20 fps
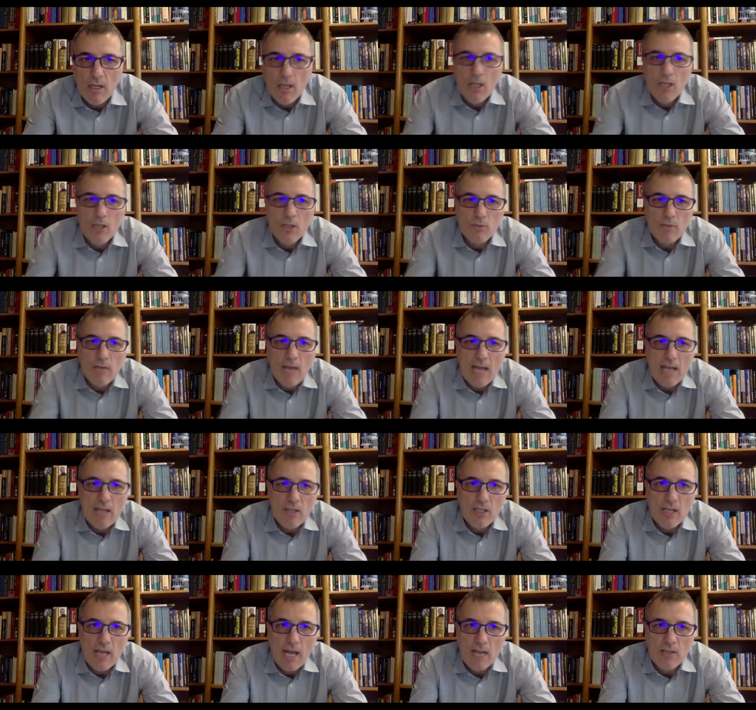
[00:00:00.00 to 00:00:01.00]
to
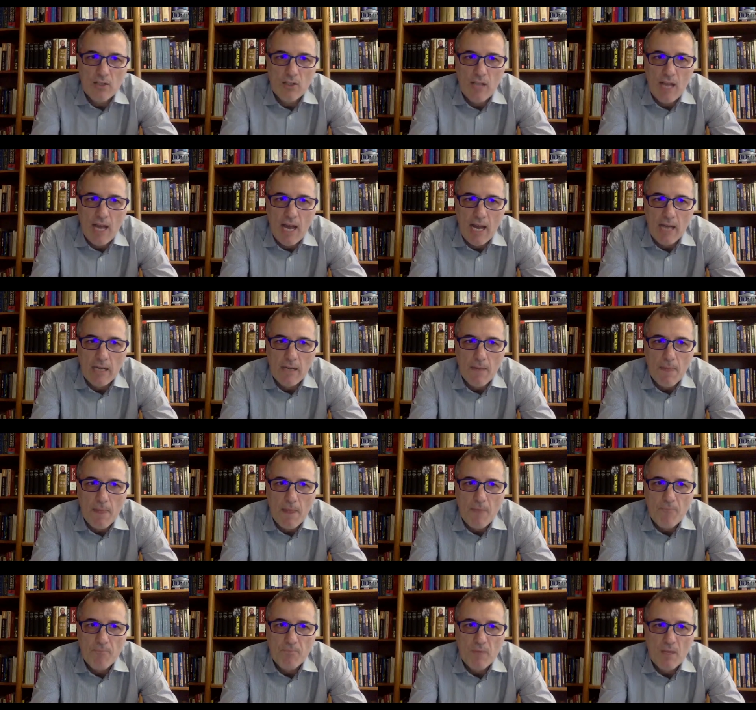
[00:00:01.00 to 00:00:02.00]
1999.
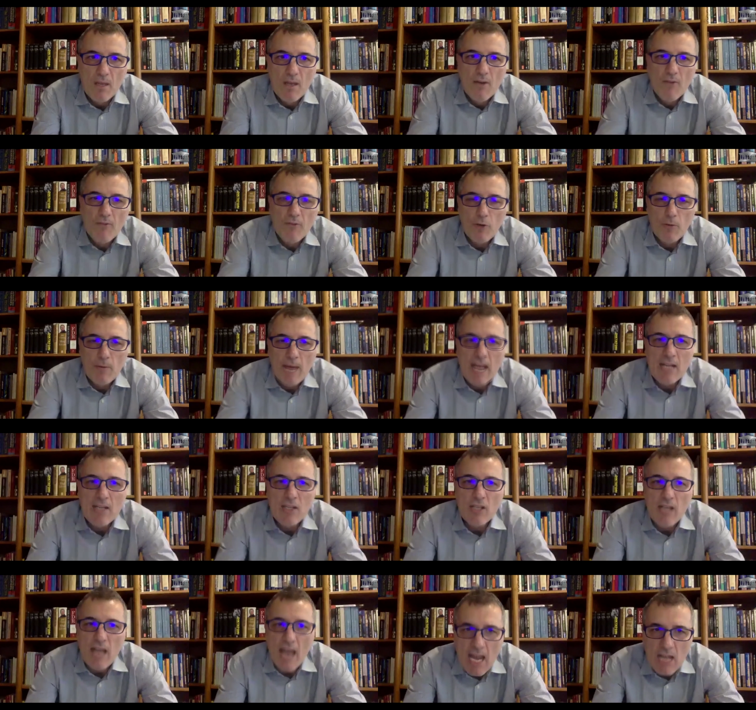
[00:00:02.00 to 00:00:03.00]
From
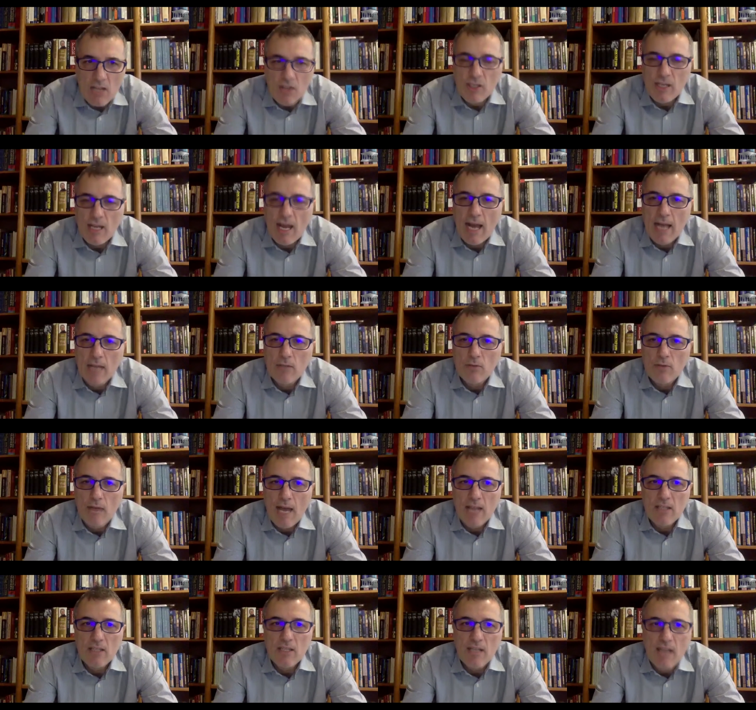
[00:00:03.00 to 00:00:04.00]
1989 to
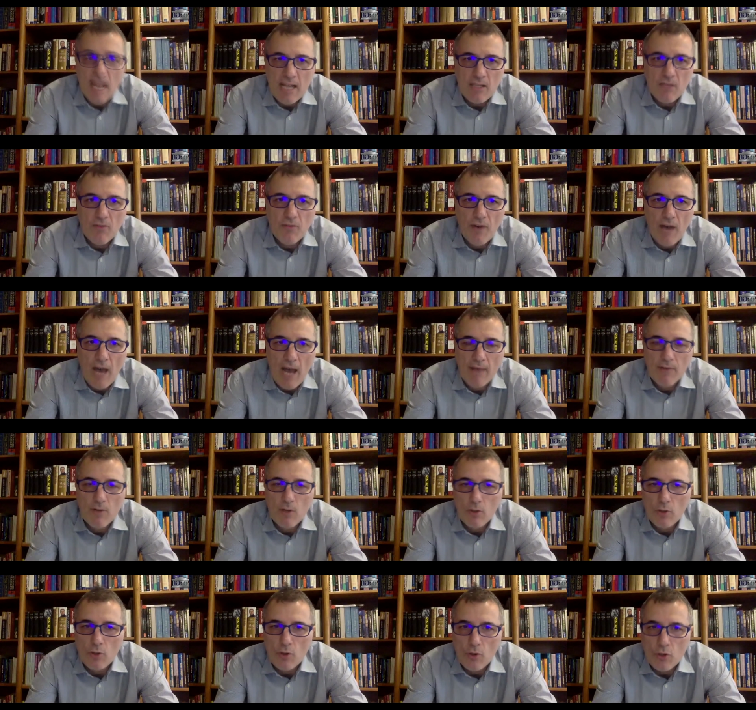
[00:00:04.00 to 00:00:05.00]
1995,
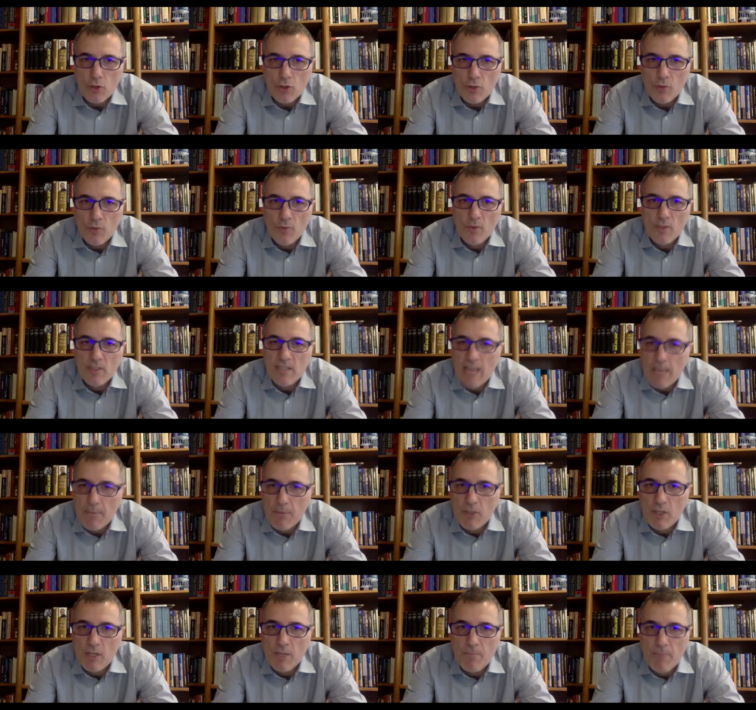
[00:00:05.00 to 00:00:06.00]
Dr. Khosroo was
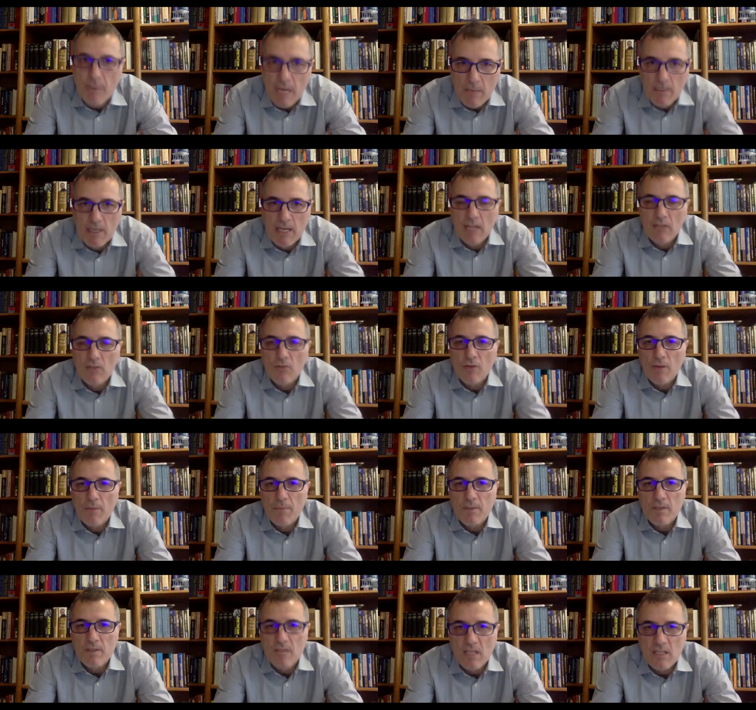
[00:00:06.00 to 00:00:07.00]
Deputy Permanent
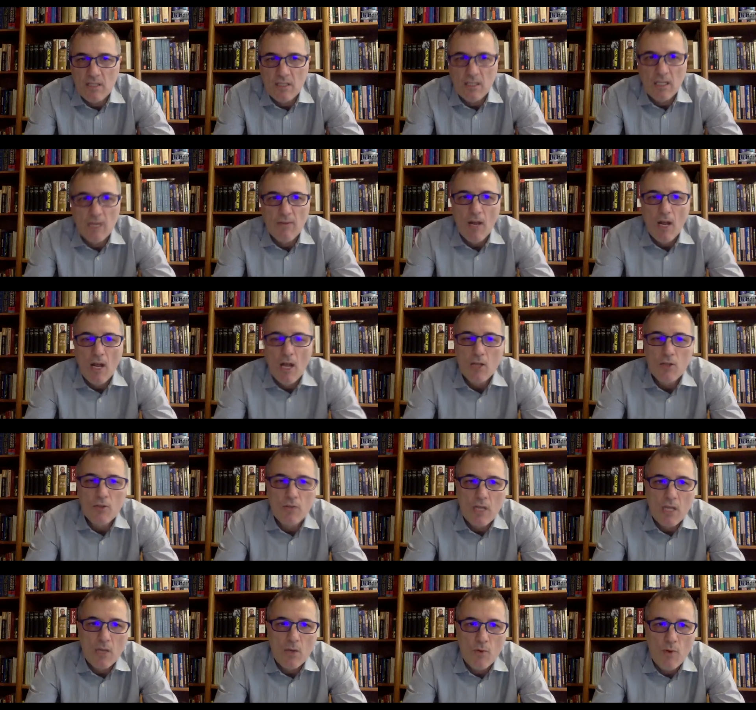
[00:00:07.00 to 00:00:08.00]
Representative to
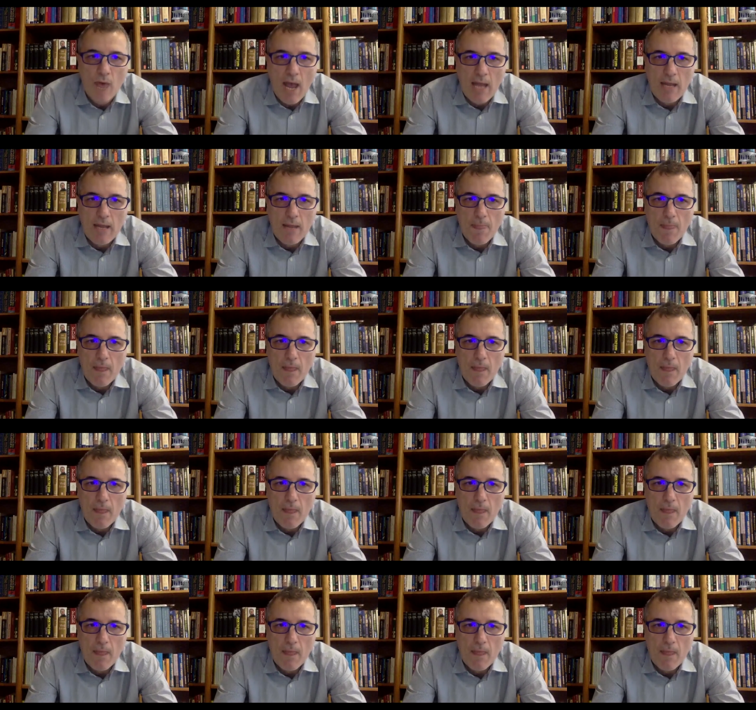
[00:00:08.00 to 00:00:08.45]
the UN.